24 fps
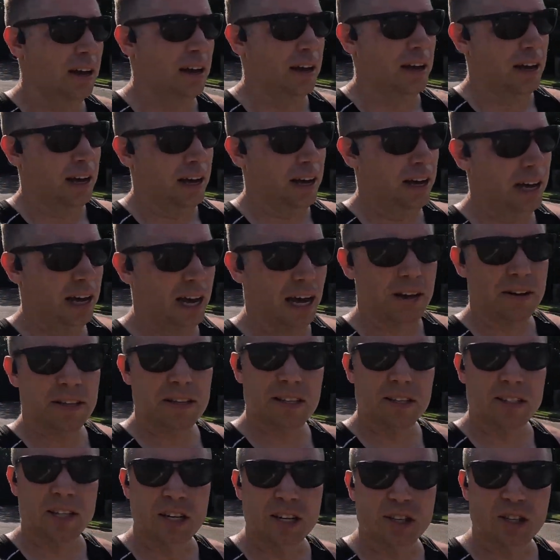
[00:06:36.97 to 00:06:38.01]
I don't
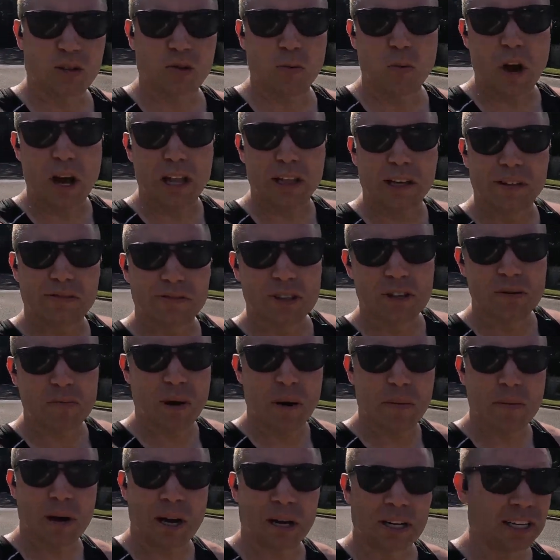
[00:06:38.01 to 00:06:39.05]
think there's any sweat left in
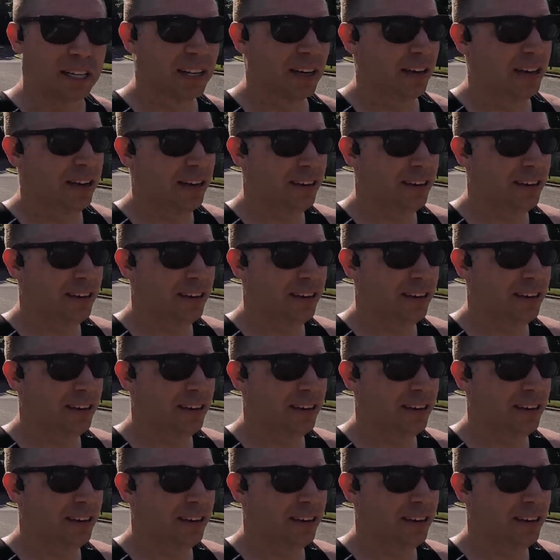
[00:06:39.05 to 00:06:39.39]
my body.